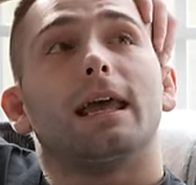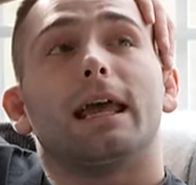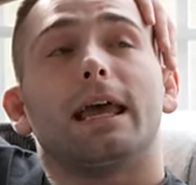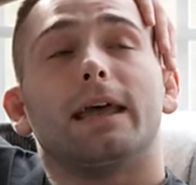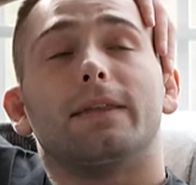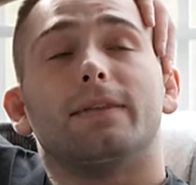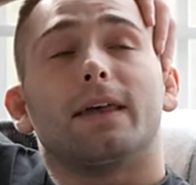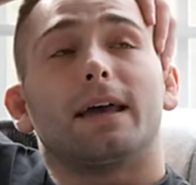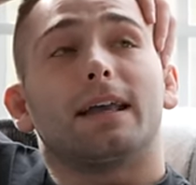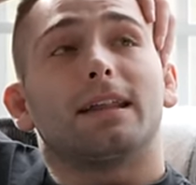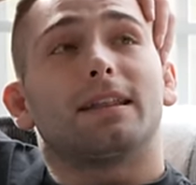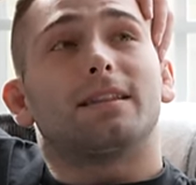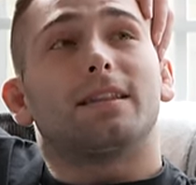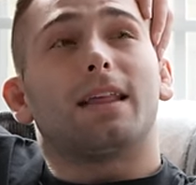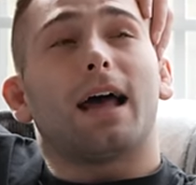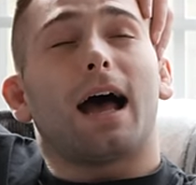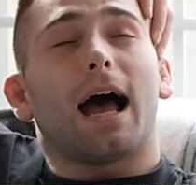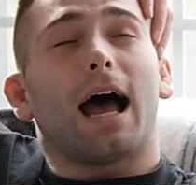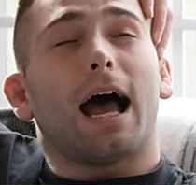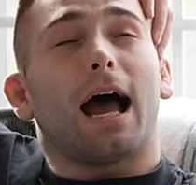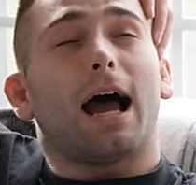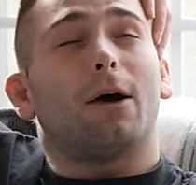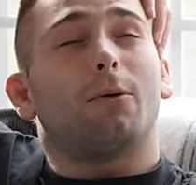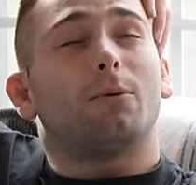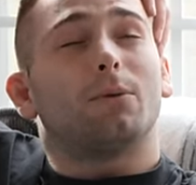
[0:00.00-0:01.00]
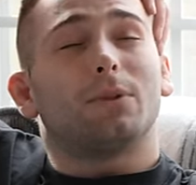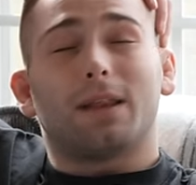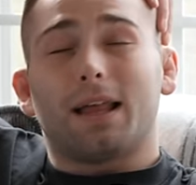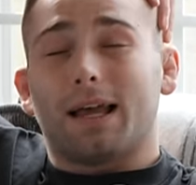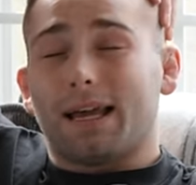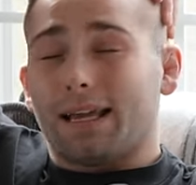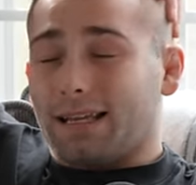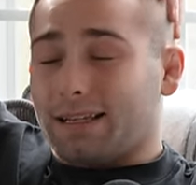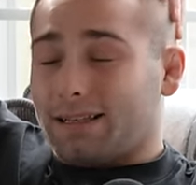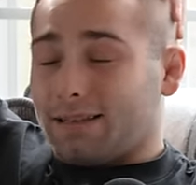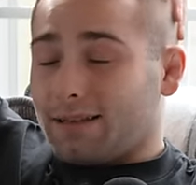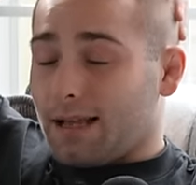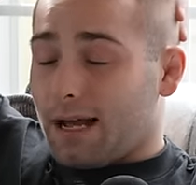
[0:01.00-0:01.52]
And like, I
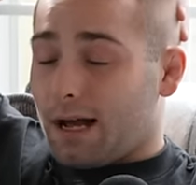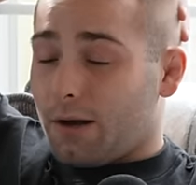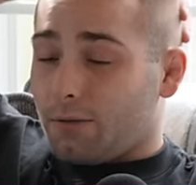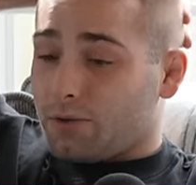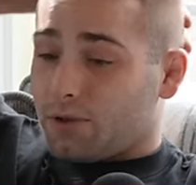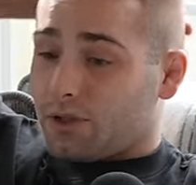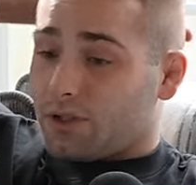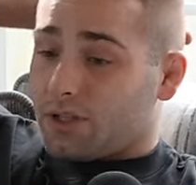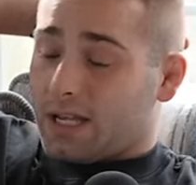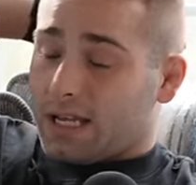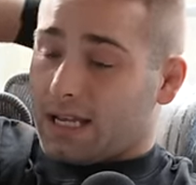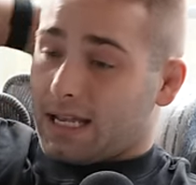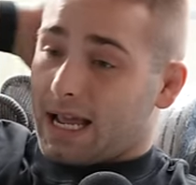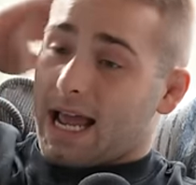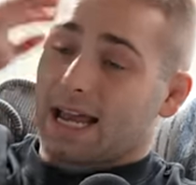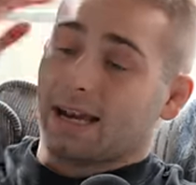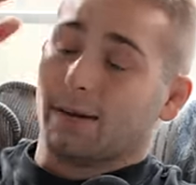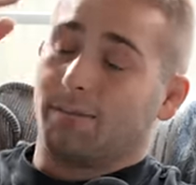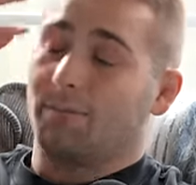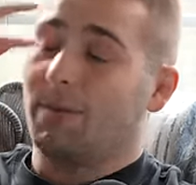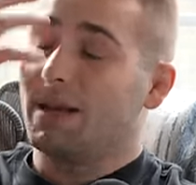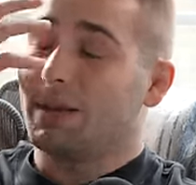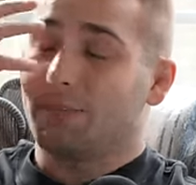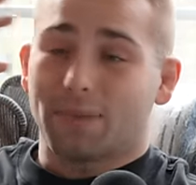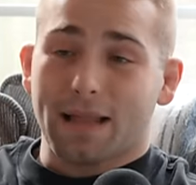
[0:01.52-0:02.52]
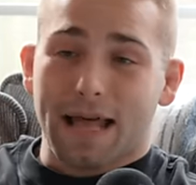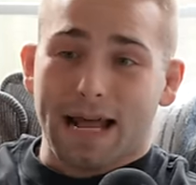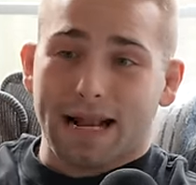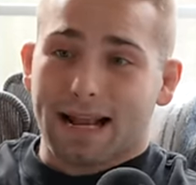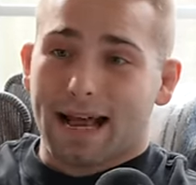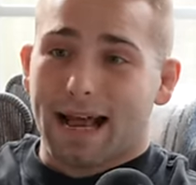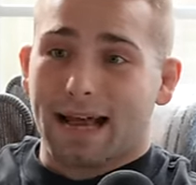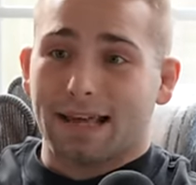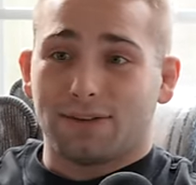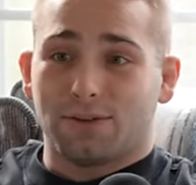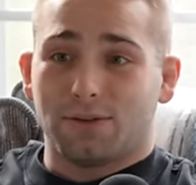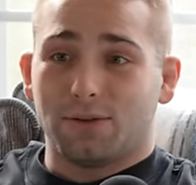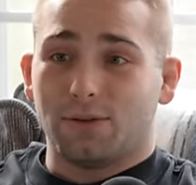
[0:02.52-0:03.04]
was just like, I had a big black
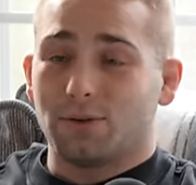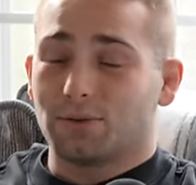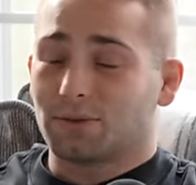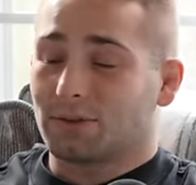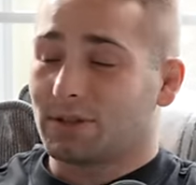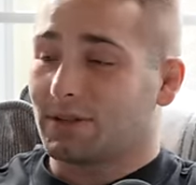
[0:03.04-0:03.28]
eye too.